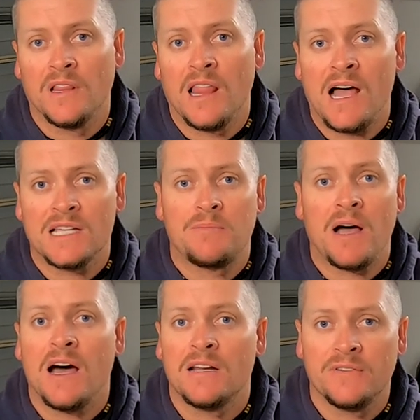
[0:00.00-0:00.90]
the last
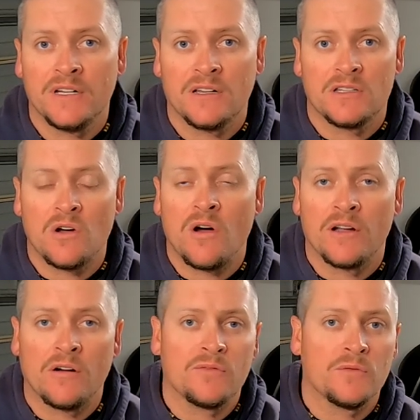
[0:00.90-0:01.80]
part of it,
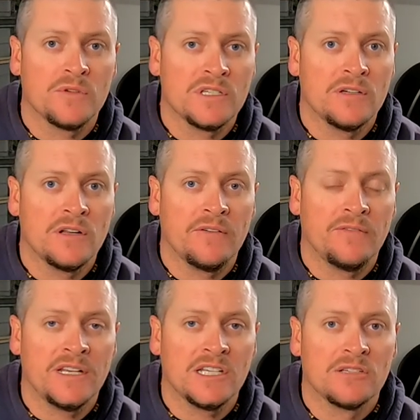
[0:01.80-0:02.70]
tying off the Rizzuto
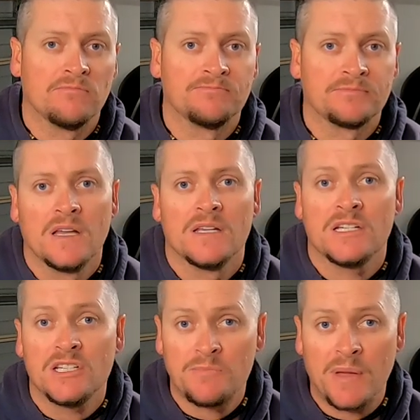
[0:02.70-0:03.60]
finish.
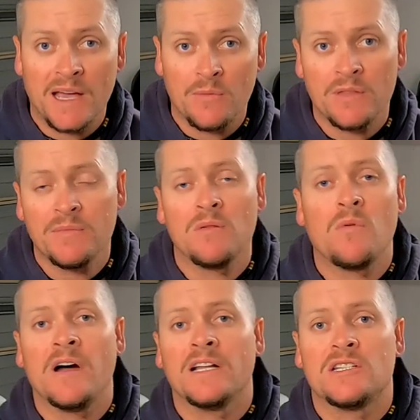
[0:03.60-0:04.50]
So just bear with me
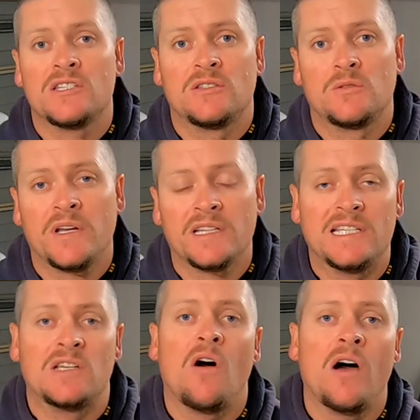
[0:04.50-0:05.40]
while I just
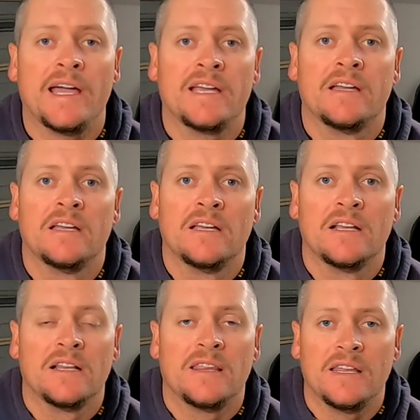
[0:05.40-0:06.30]
quickly tie
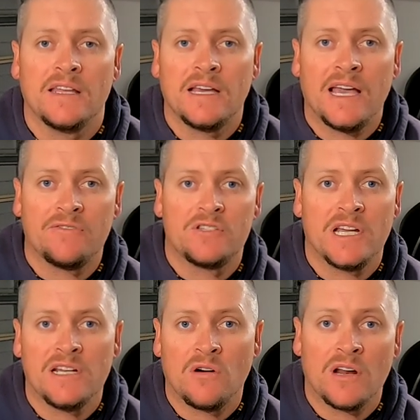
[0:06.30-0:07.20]
the
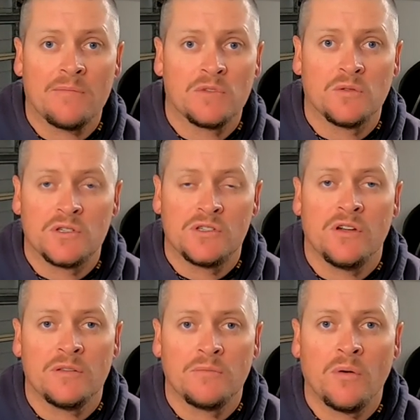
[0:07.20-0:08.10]
FG knot up to a
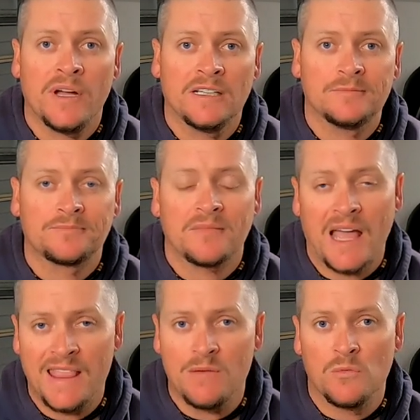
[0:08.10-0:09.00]
certain point,
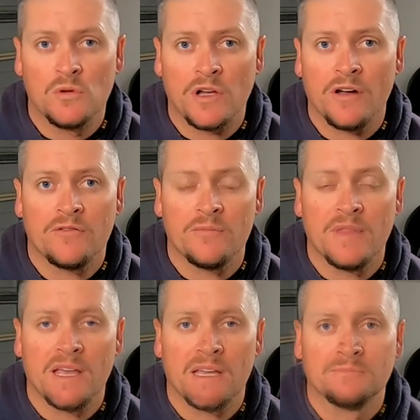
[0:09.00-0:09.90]
and then we'll go from
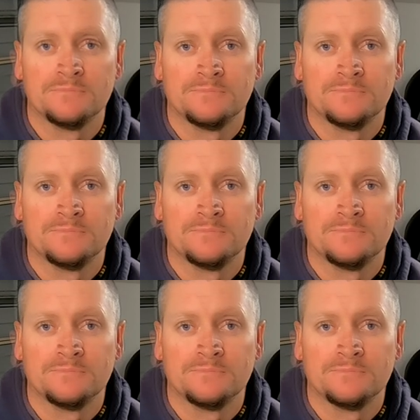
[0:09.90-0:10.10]
there.